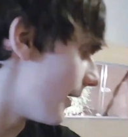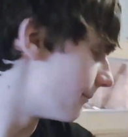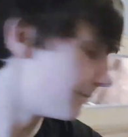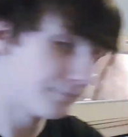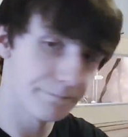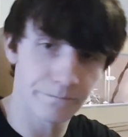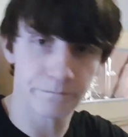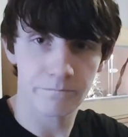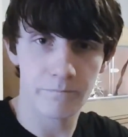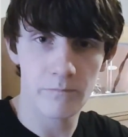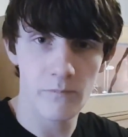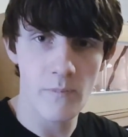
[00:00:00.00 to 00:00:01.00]
um,
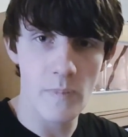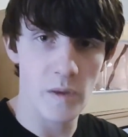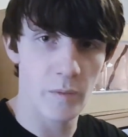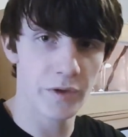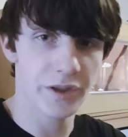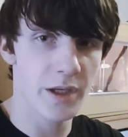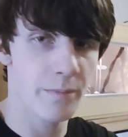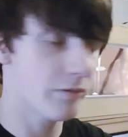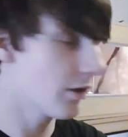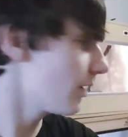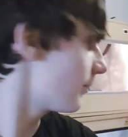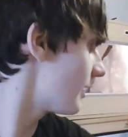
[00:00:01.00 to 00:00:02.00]
we're just going to pretty